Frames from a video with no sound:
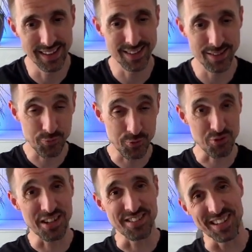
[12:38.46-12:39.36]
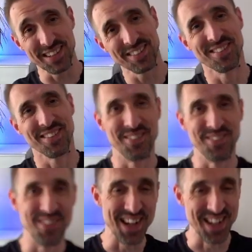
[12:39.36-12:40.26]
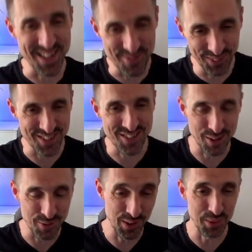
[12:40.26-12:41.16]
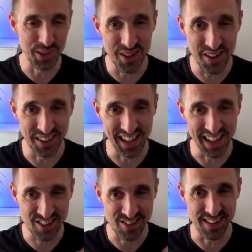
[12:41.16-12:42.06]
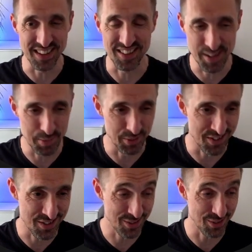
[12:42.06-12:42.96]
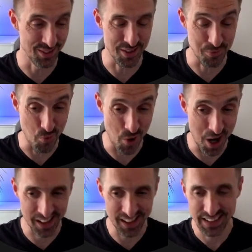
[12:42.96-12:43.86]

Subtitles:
frustrating when you want to follow along and actually the example just doesn't work.